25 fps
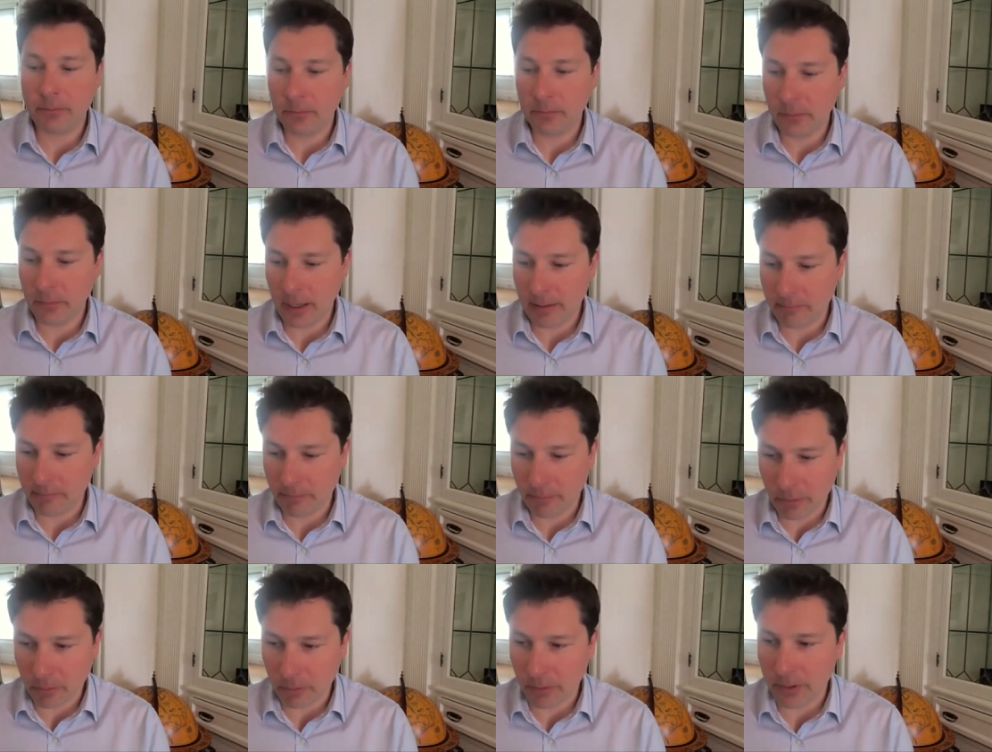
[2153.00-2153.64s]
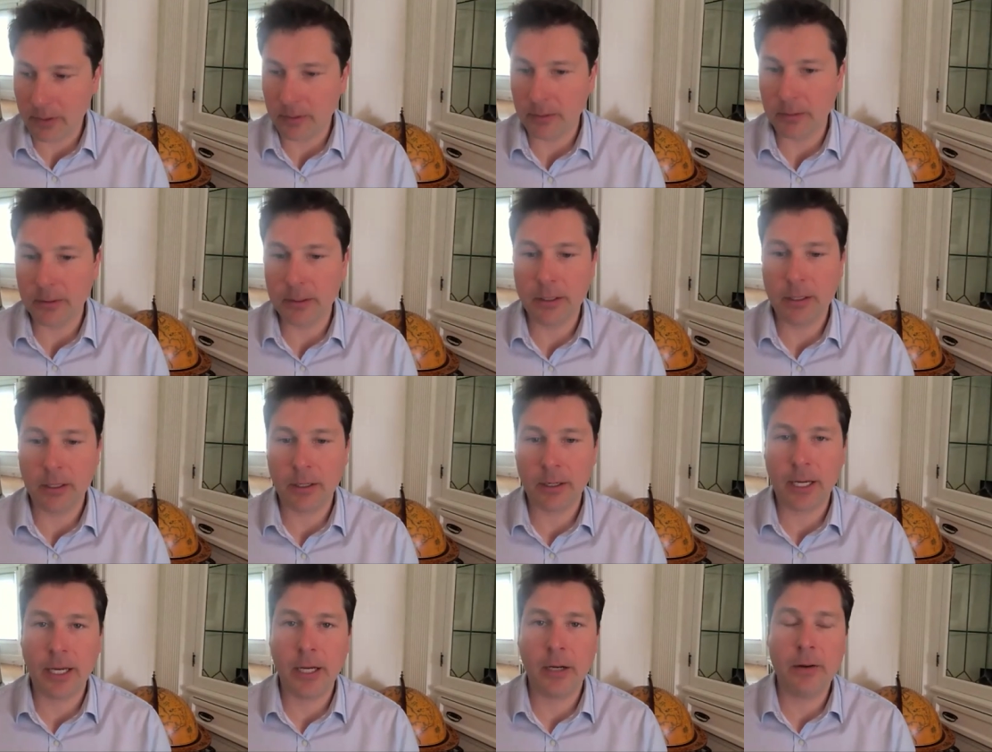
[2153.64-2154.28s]
I'm thrilled
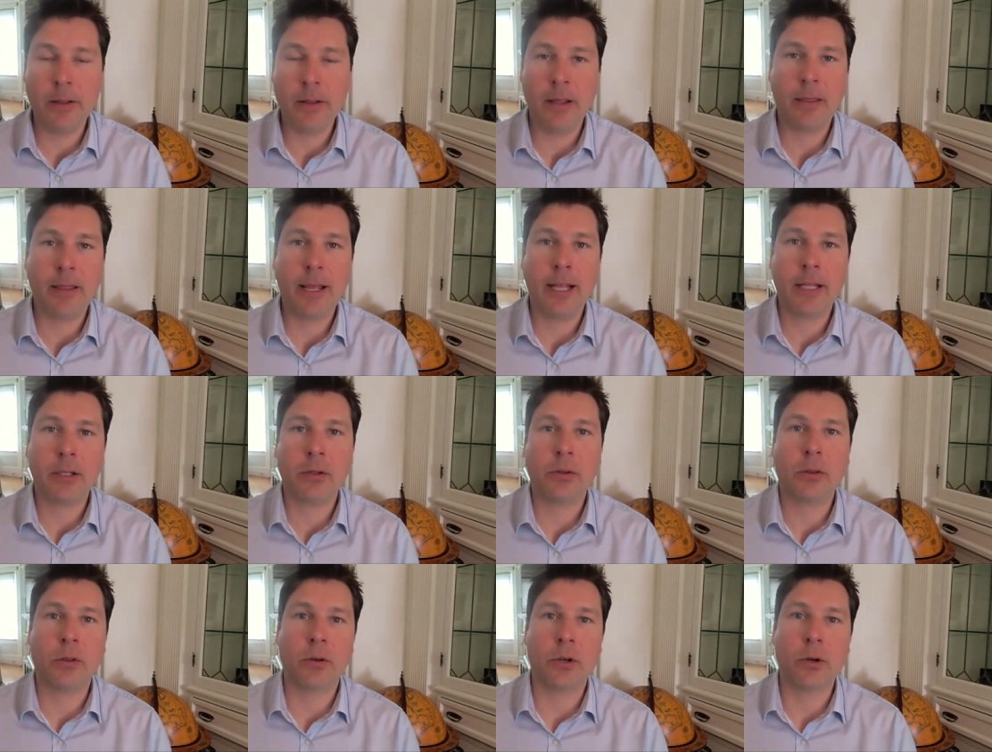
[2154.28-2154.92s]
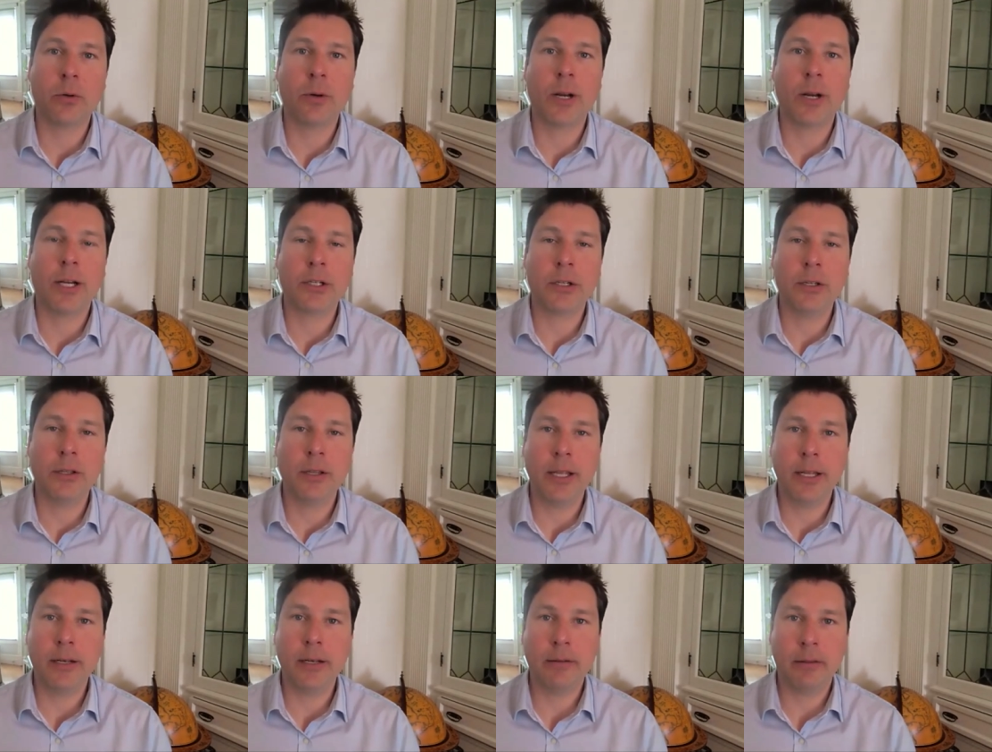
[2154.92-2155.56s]
to hear that that's the
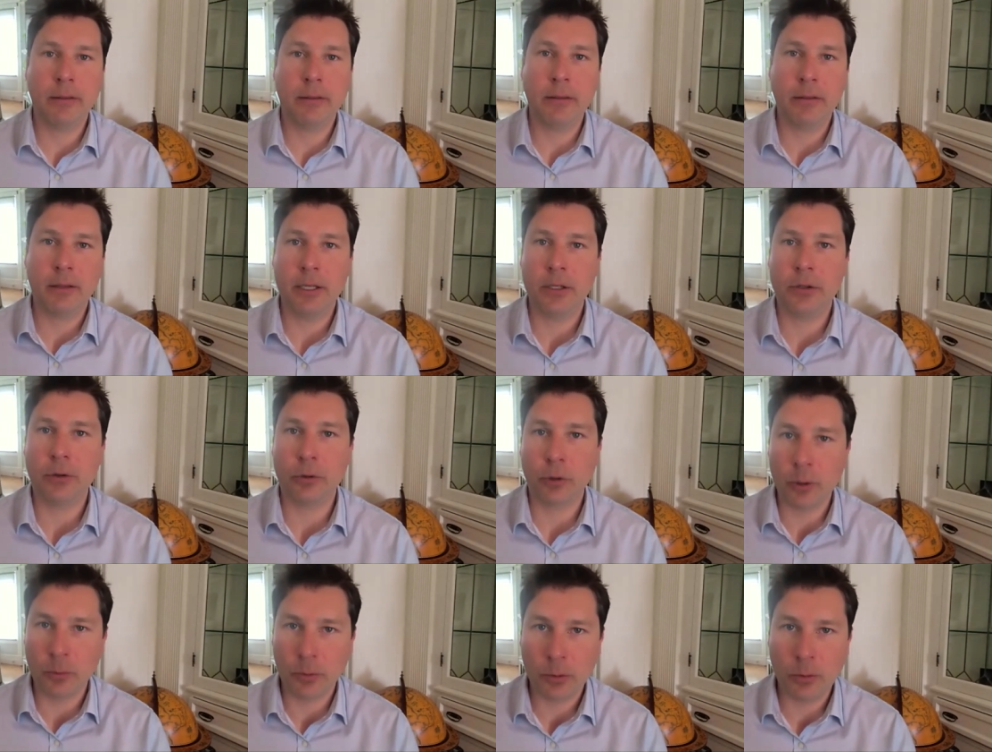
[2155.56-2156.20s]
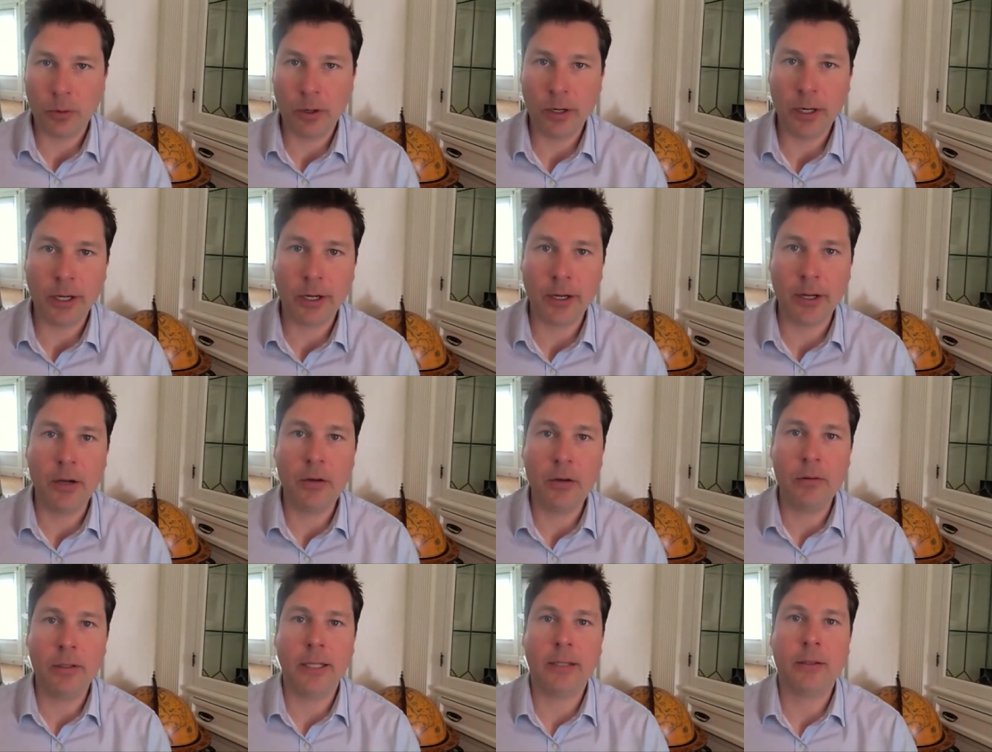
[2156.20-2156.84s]
direction that these groups want to
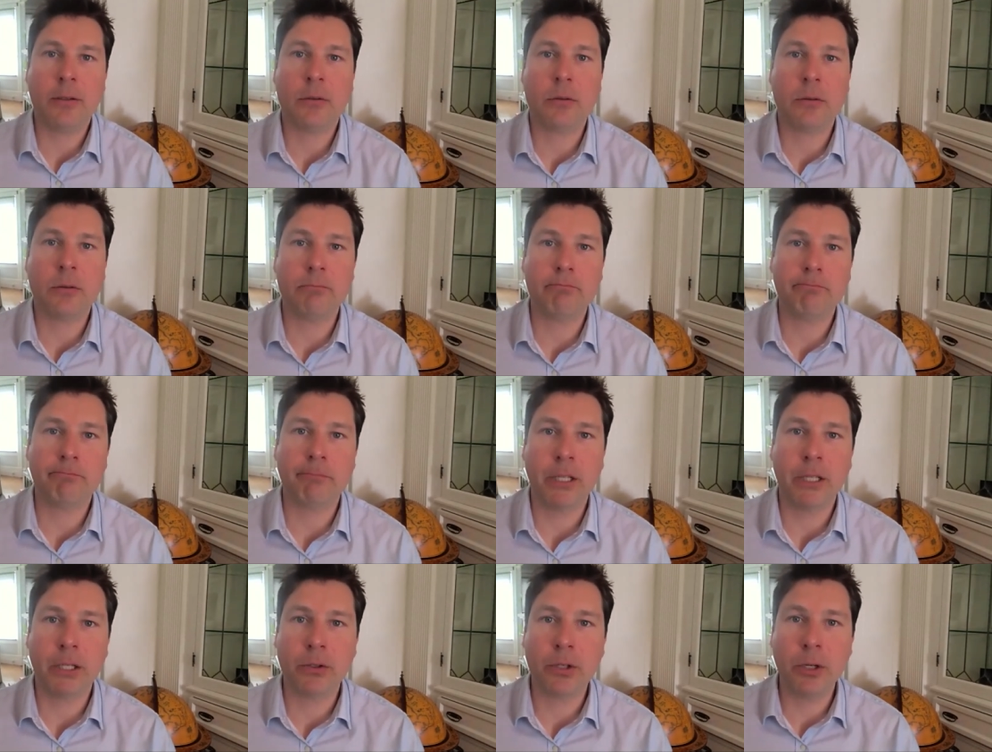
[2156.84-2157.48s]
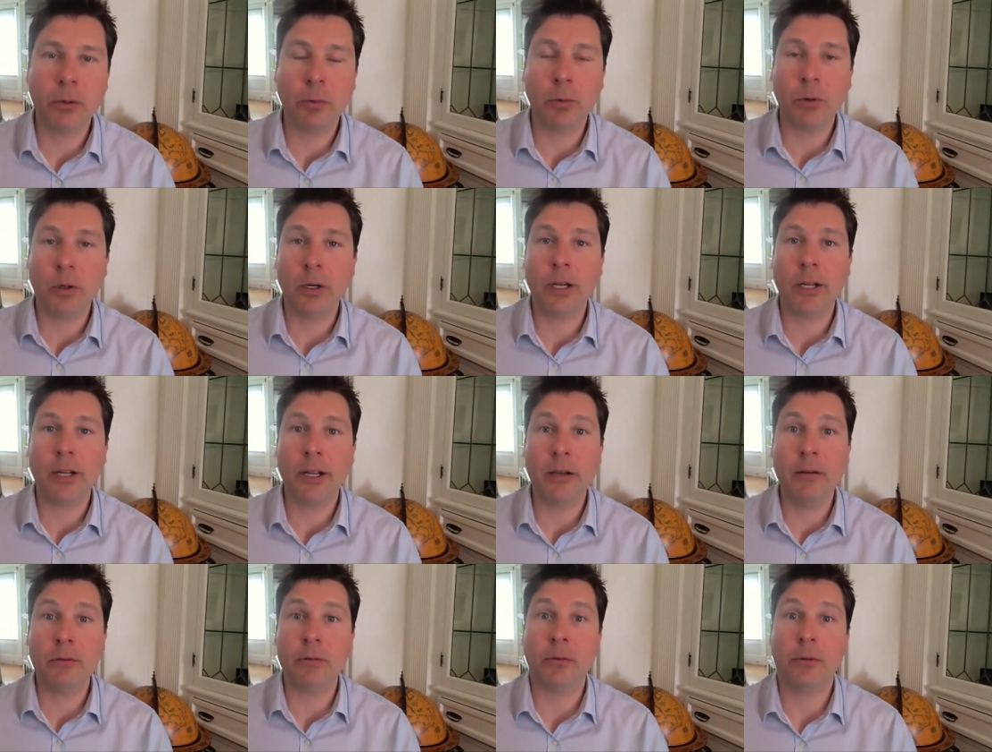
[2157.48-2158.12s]
go. Let's see where it
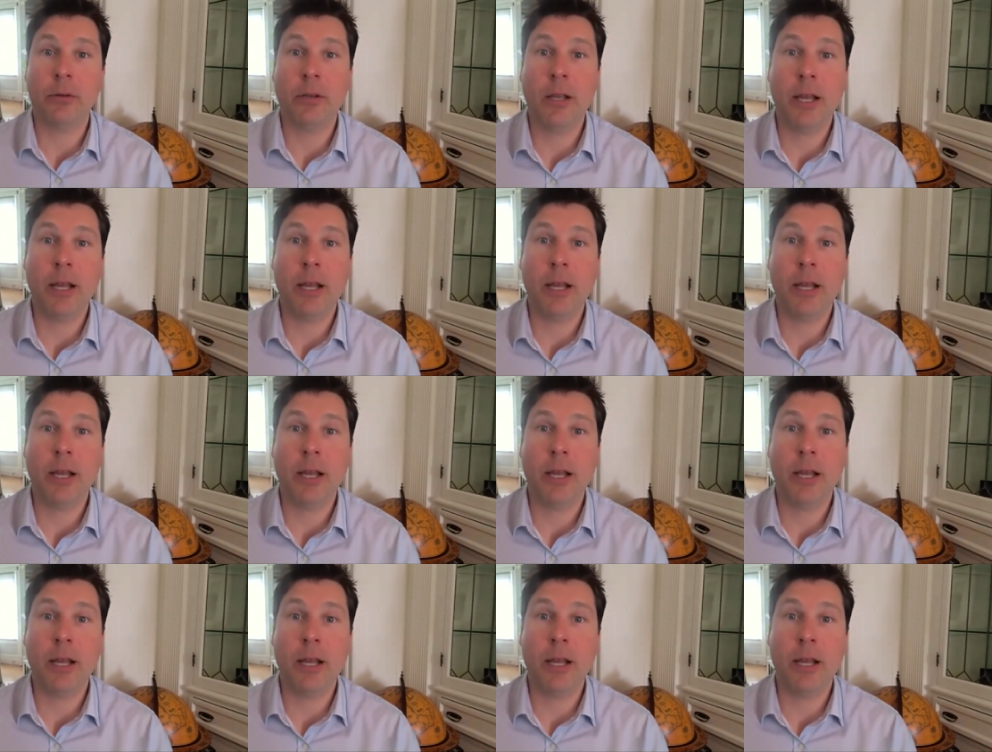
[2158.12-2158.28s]
goes.